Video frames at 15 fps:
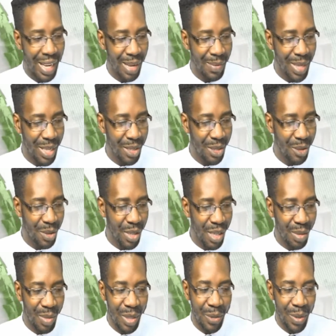issue
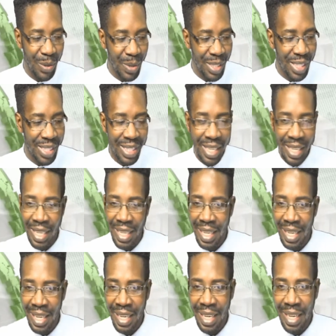there, but we want to say
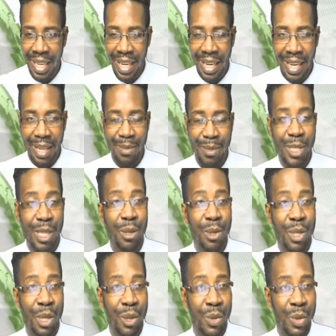
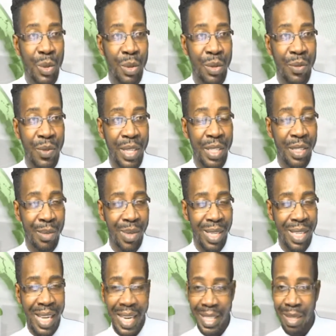shout out to our friend
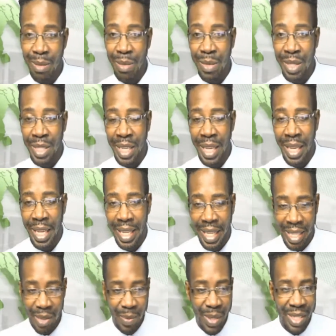Jamal Adams,
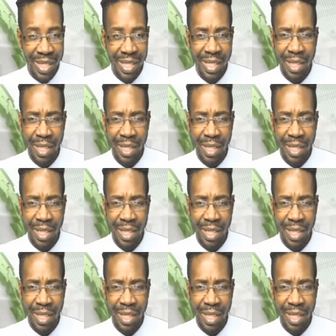his business